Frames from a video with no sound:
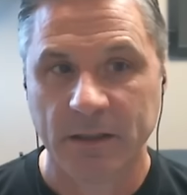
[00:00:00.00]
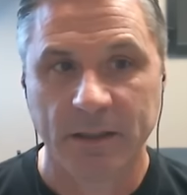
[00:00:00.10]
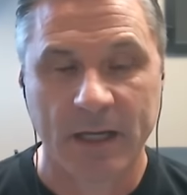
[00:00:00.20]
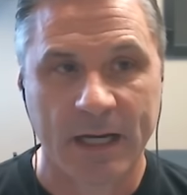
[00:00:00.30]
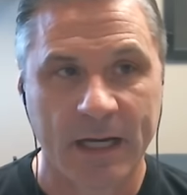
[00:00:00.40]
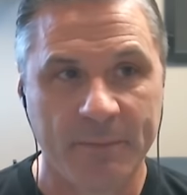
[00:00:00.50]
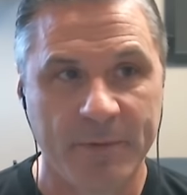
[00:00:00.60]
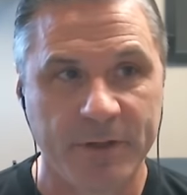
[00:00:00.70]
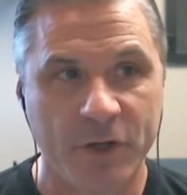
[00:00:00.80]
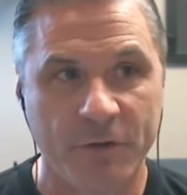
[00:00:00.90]
um,
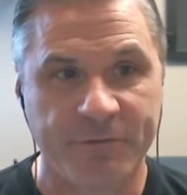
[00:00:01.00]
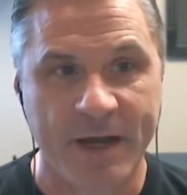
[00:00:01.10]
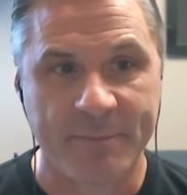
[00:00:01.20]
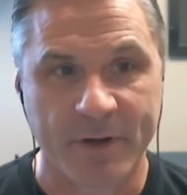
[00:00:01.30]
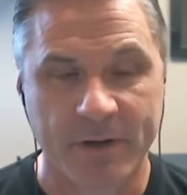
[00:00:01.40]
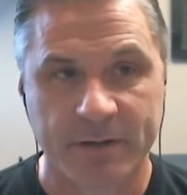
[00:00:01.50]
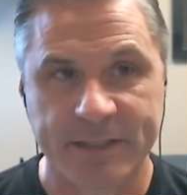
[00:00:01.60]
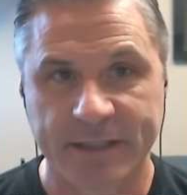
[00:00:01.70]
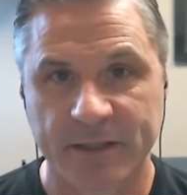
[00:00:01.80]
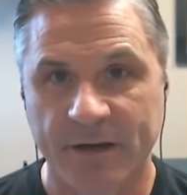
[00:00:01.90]
November
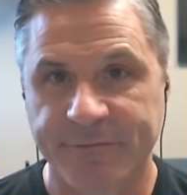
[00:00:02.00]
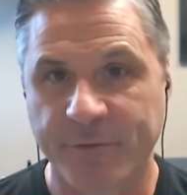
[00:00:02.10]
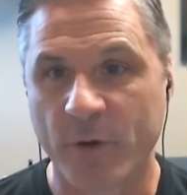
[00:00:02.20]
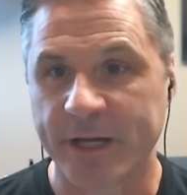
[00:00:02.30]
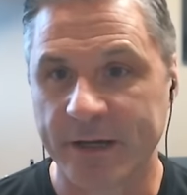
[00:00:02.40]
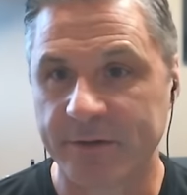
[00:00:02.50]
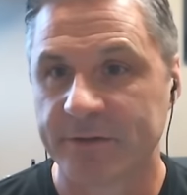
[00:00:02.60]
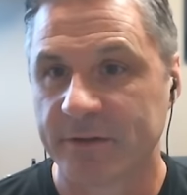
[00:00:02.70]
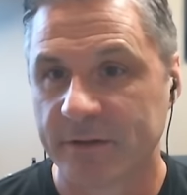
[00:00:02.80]
ticked off four years.